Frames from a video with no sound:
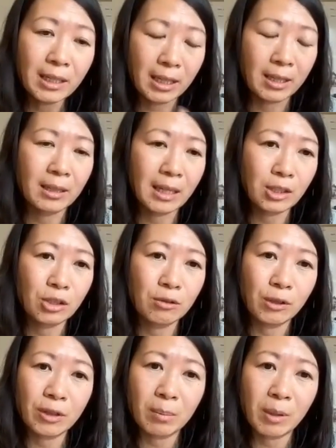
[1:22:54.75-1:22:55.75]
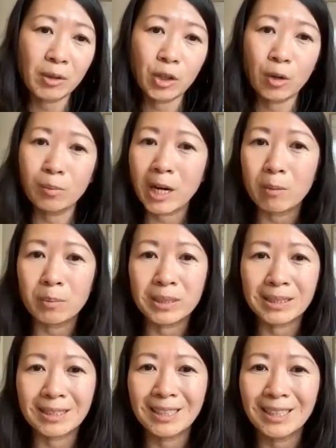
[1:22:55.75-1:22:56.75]
As you wrote about your own
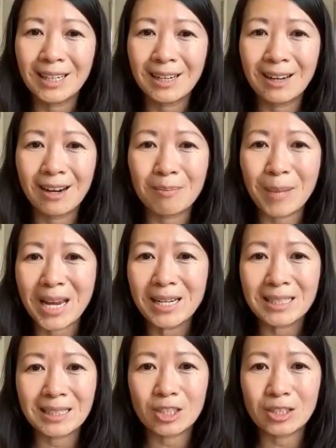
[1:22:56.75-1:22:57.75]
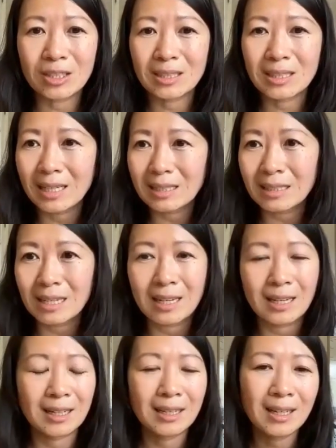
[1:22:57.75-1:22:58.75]
helpers on Manus, such as
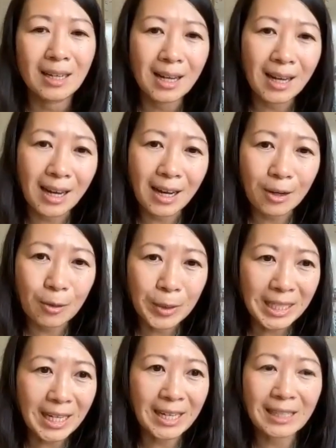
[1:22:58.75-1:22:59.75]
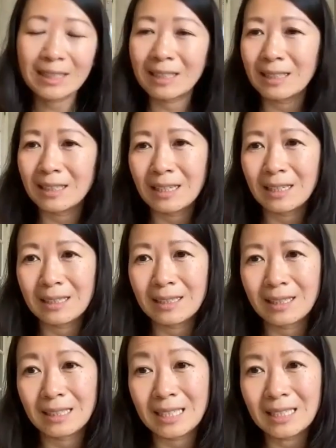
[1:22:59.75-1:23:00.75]
Tessa, Winiaka, and
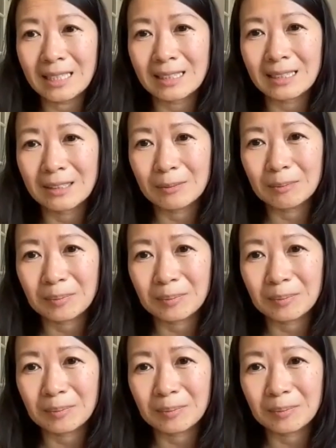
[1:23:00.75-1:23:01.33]
Nina,